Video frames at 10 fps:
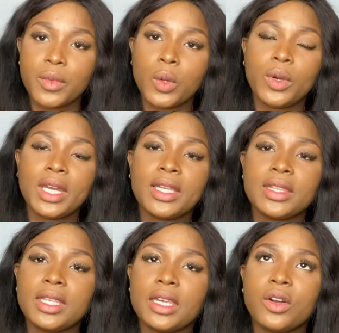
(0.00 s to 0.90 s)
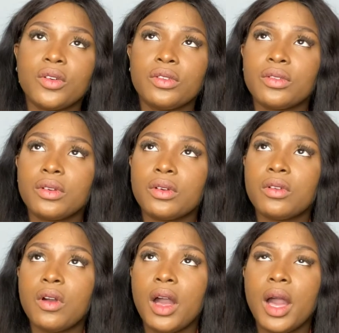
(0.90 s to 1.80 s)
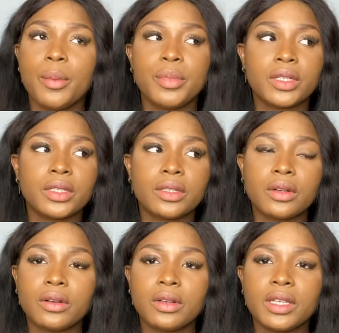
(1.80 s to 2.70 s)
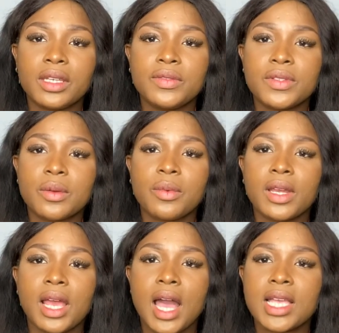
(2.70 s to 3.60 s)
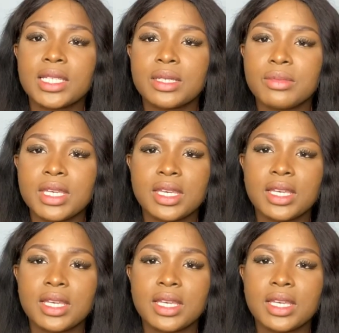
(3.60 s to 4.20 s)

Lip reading: when I think of what happened, or if someone asks me,